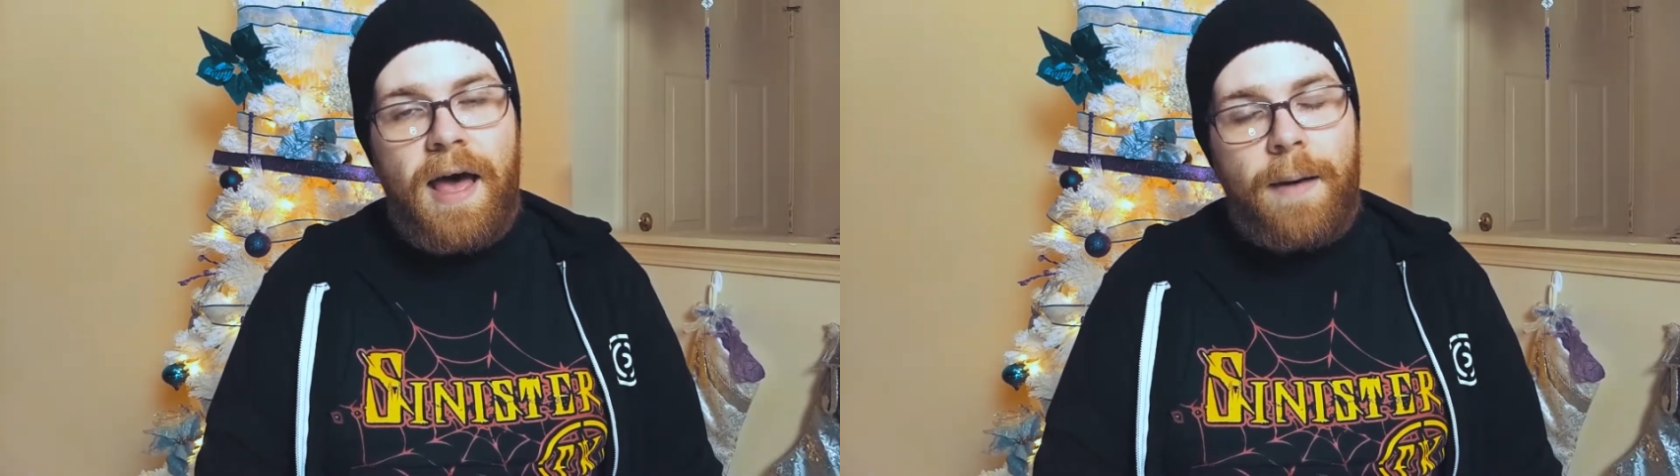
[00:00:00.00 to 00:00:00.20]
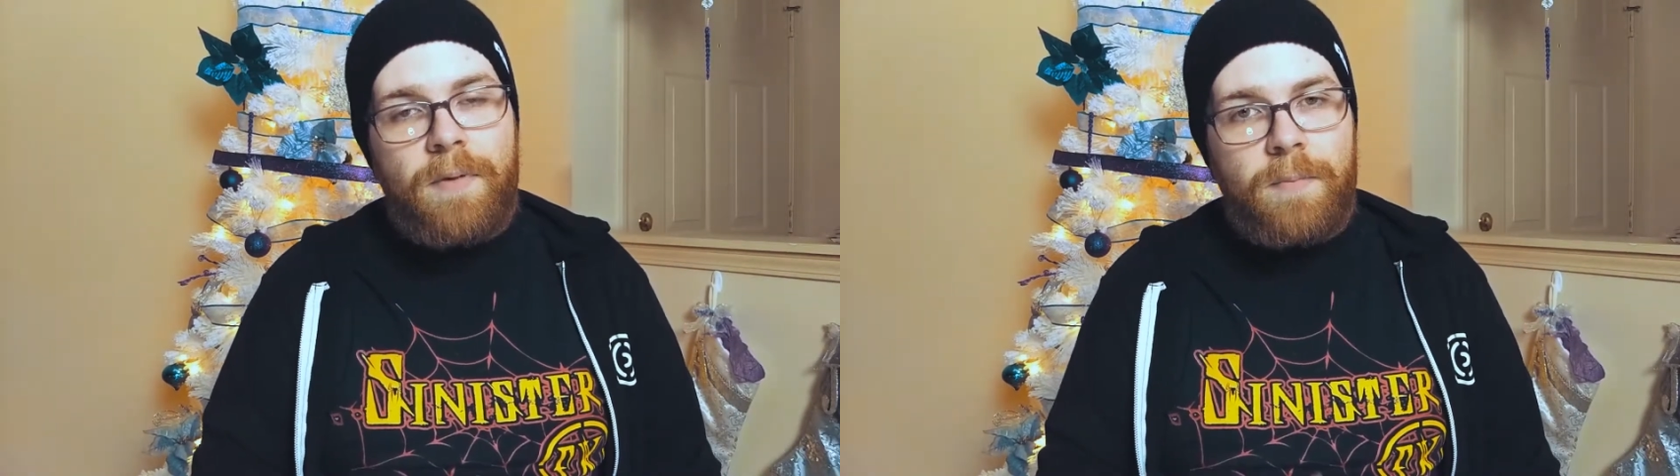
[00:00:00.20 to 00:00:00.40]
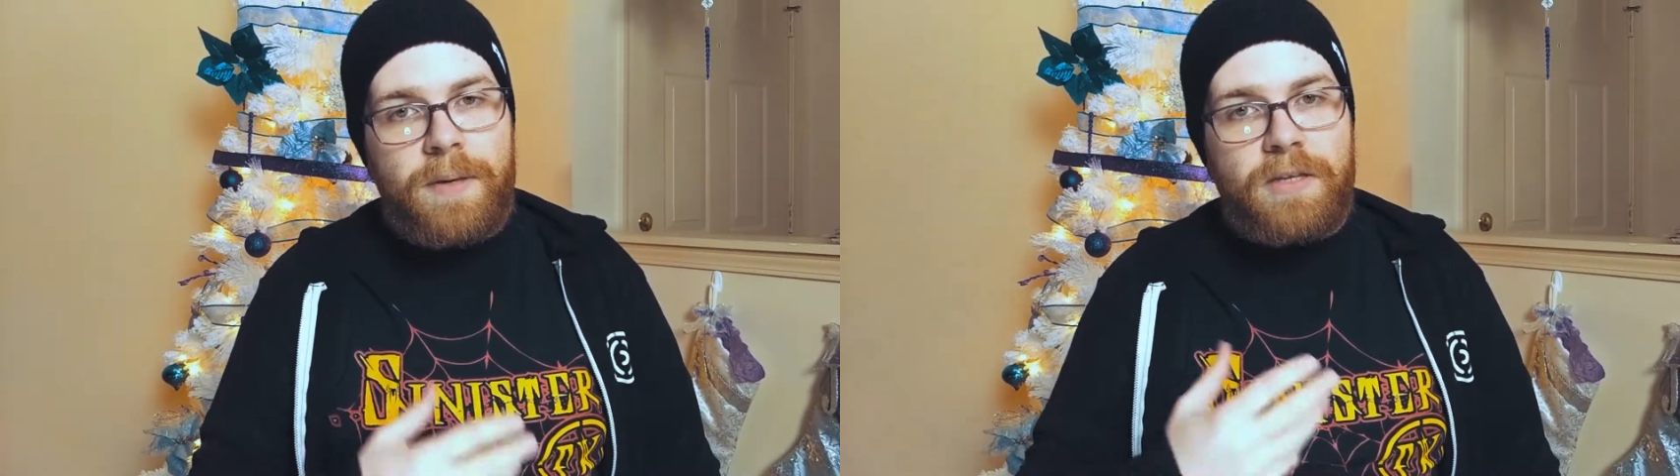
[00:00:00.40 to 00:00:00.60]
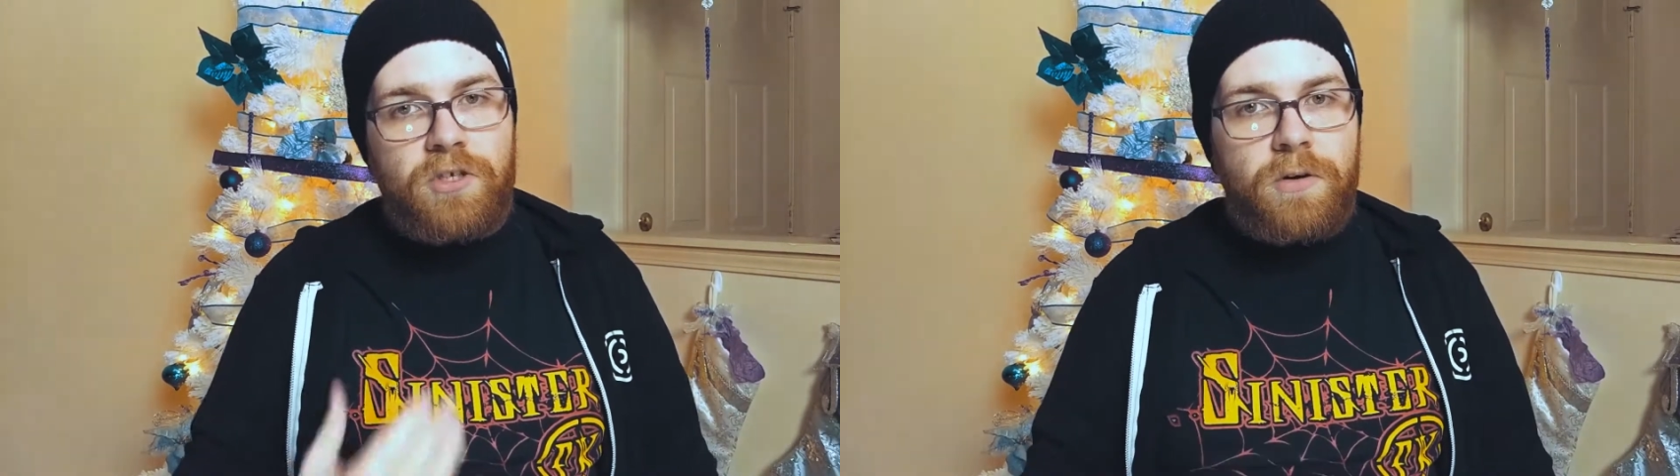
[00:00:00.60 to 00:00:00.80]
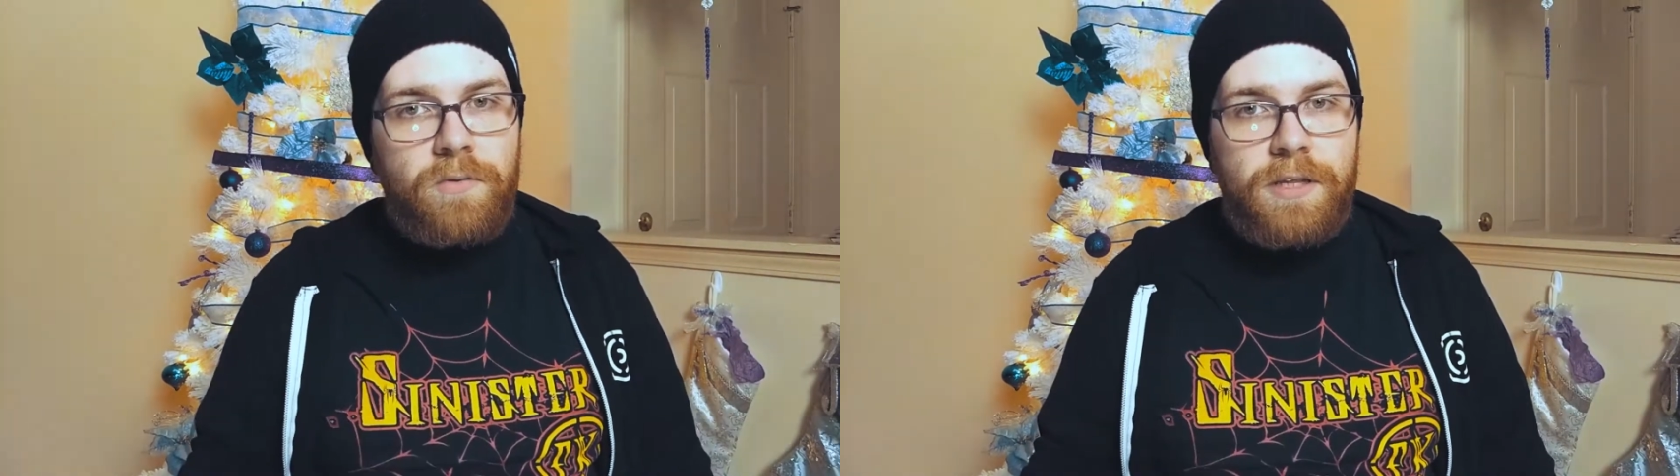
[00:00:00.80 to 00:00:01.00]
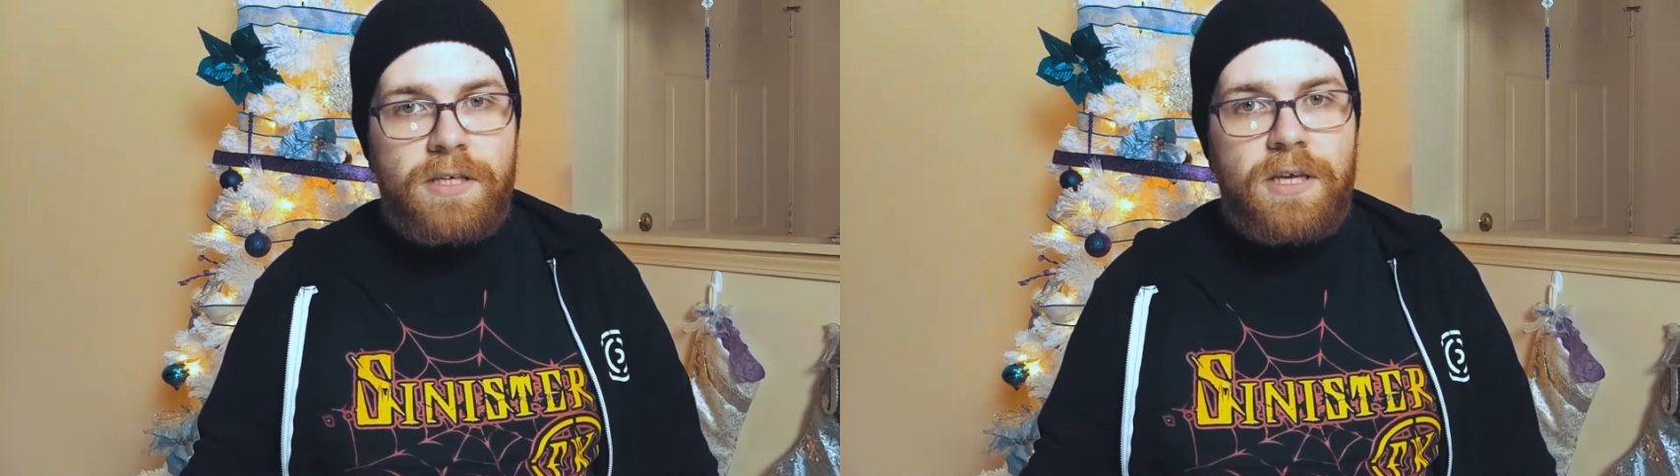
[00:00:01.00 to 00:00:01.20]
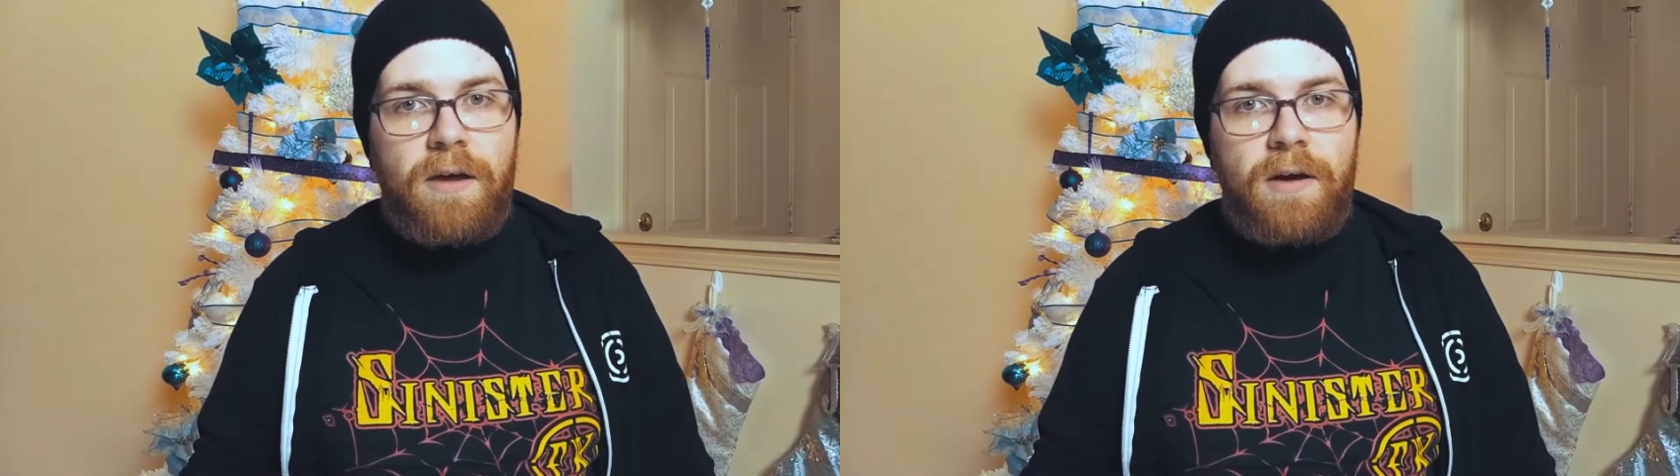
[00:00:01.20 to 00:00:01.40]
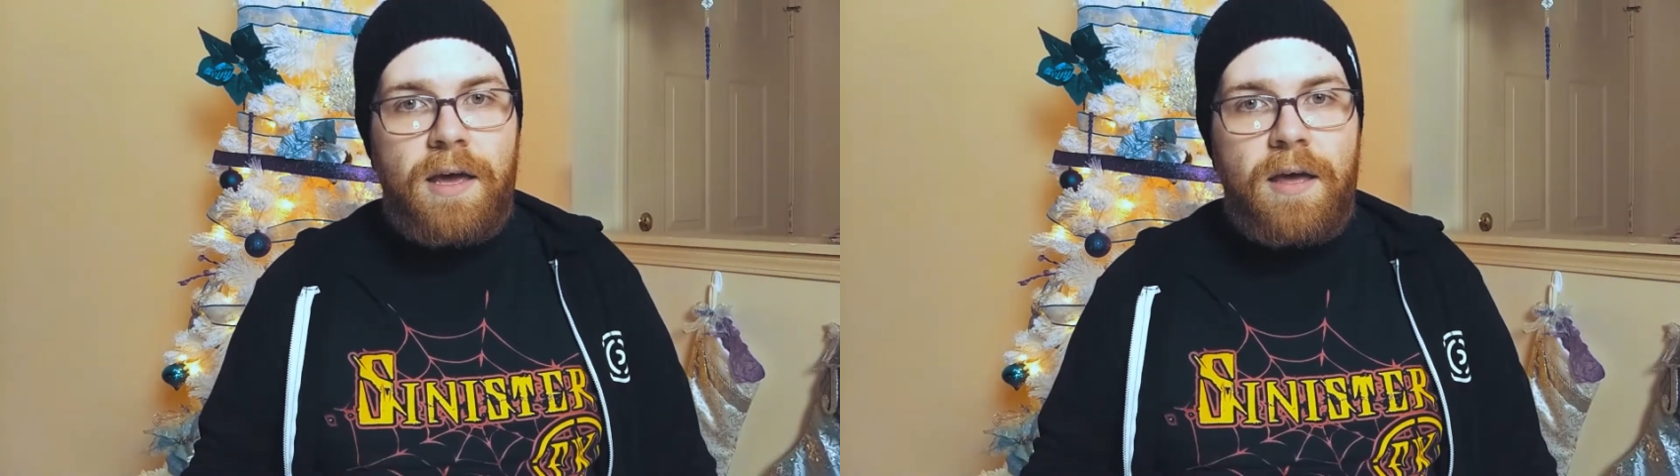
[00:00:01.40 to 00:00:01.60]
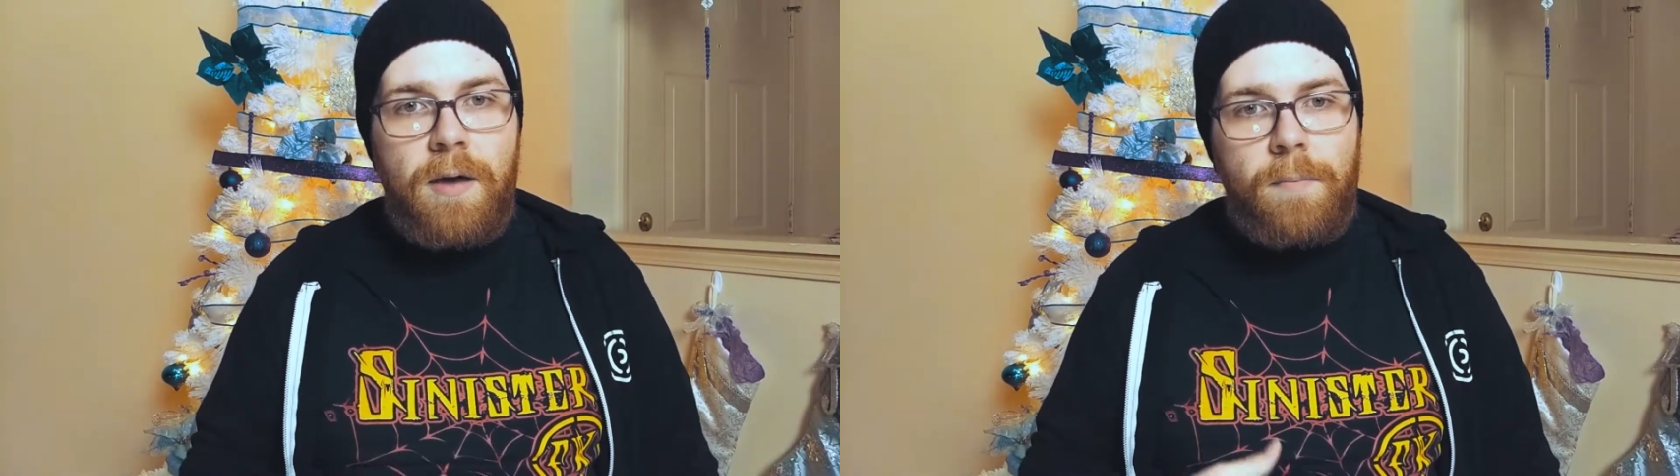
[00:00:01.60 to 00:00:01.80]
I'm going to be generally scary,